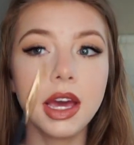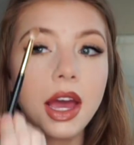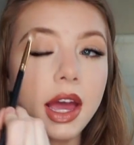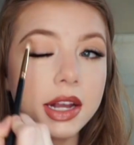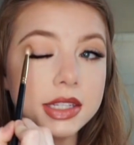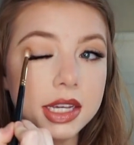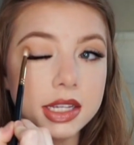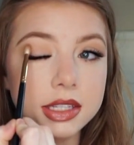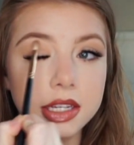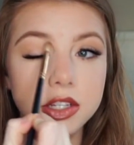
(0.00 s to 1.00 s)
it's
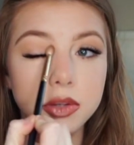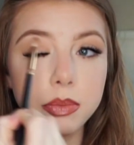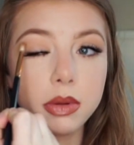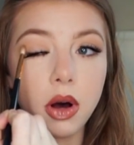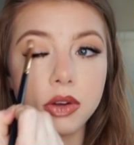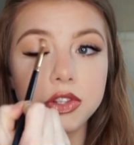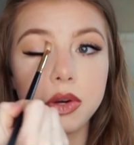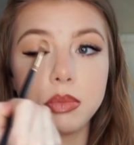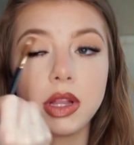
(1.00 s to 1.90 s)
easy to also